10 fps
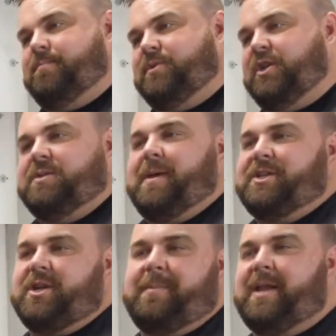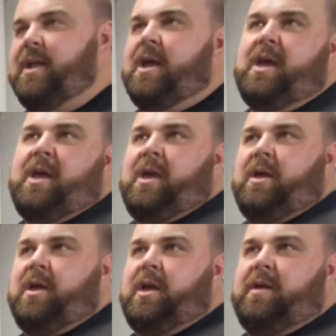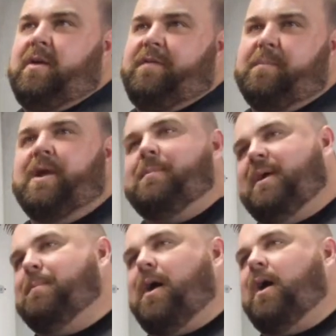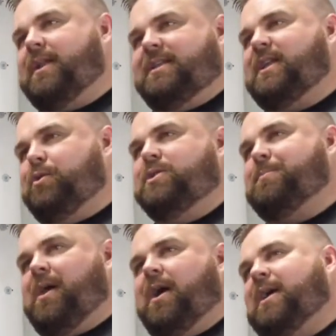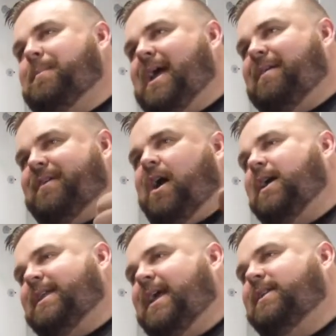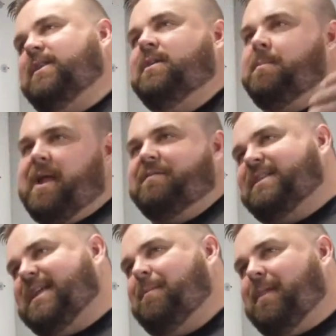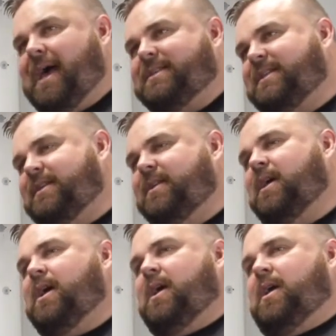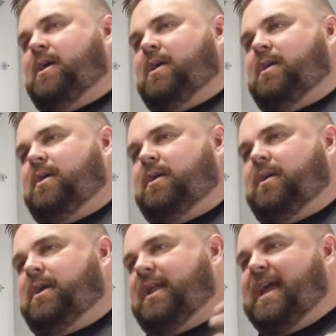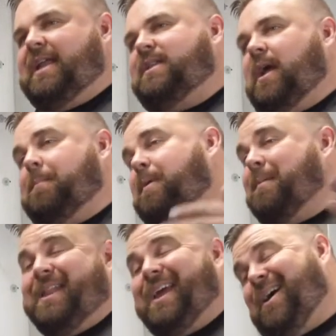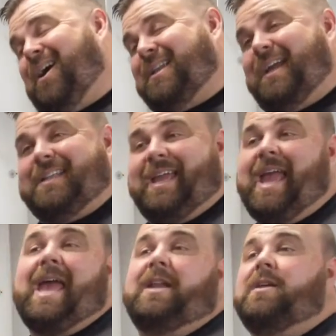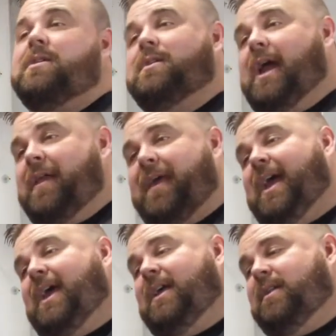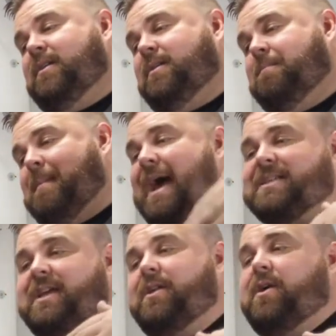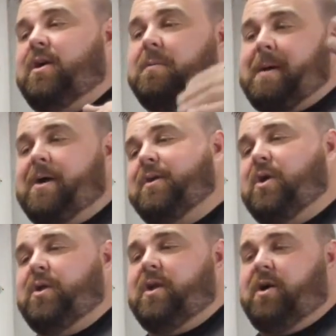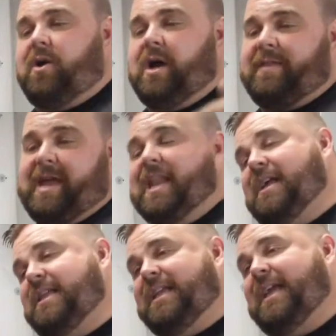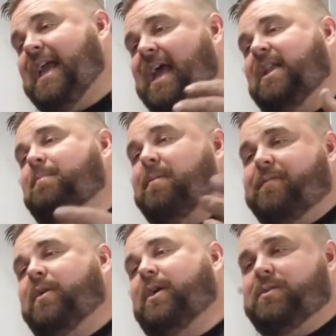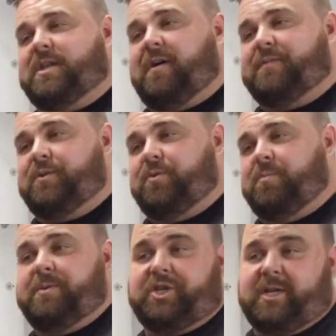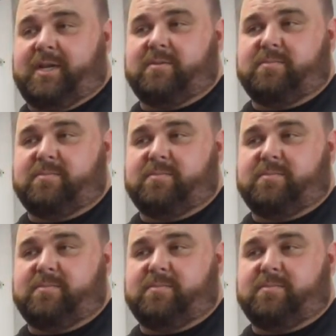So just make sure, if you're bringing me a block and it's a used block, I'm going to have it hot tanked, I'm going to have it sandblasted. I'm probably going to get it hot tanked again, and then mask it all, powder coat it all, and then get it cleaned again before it goes off to machining.